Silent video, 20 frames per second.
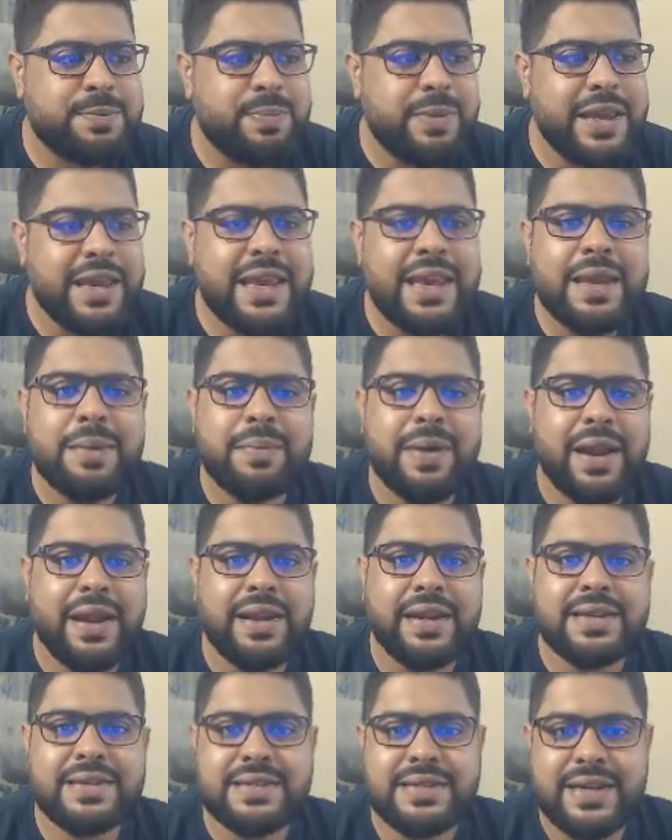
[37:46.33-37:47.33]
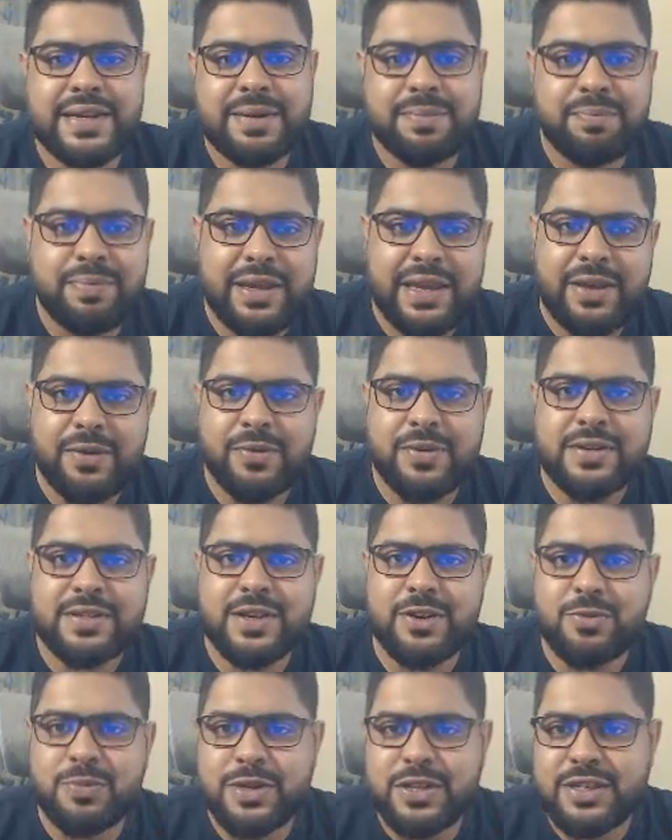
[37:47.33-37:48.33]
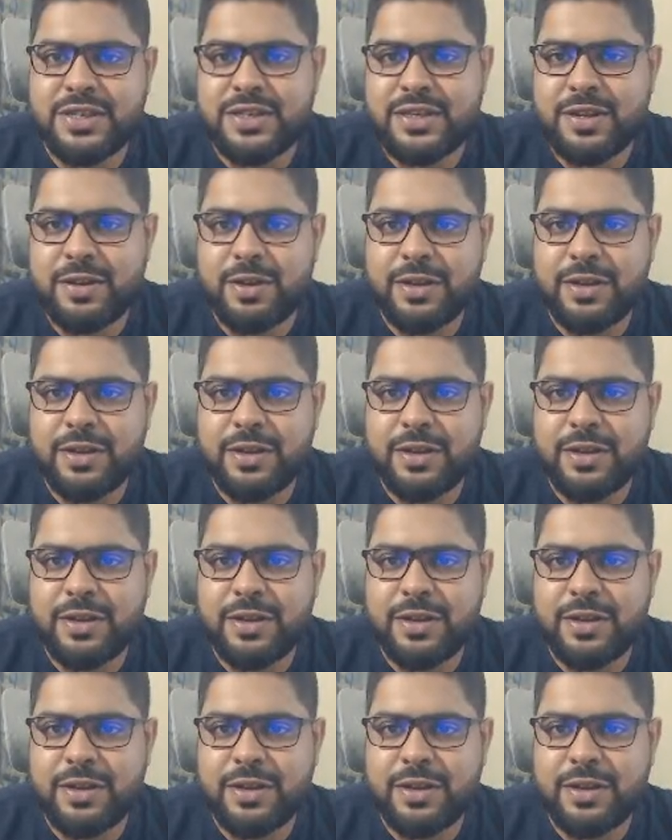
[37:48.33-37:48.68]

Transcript: B minus 10. B was how much?